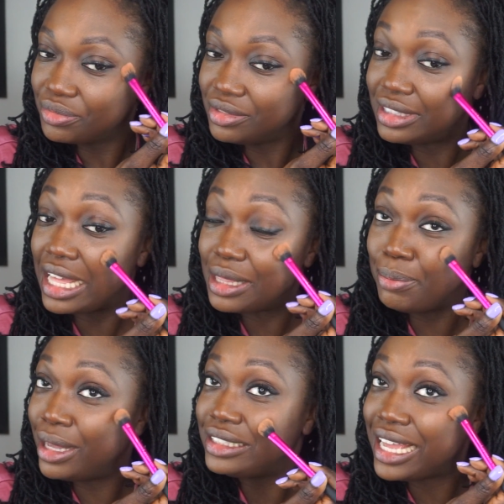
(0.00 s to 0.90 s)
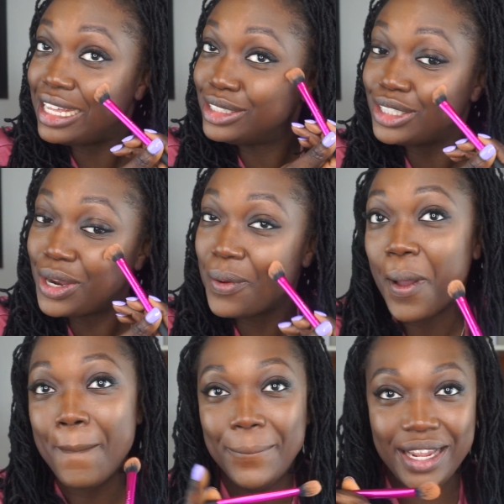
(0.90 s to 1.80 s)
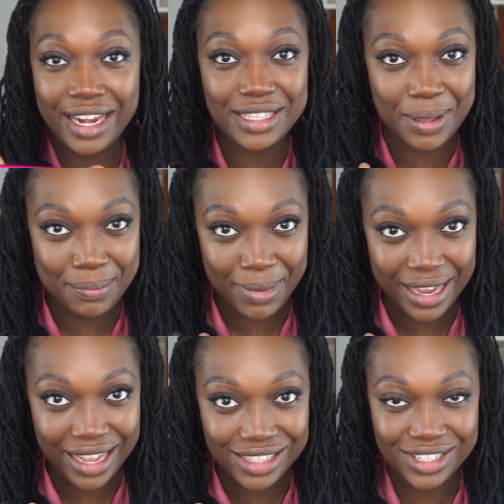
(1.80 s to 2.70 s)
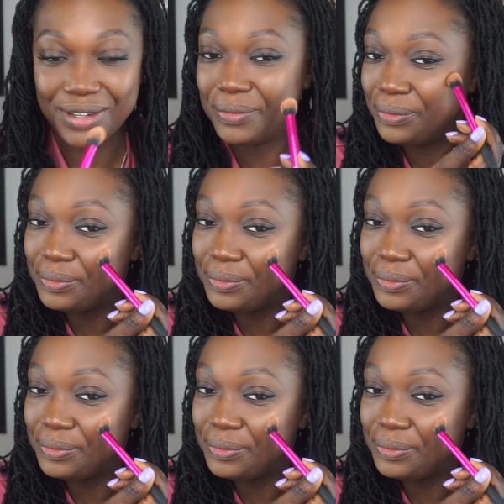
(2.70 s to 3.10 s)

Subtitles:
Not the best answer, but it is my answer.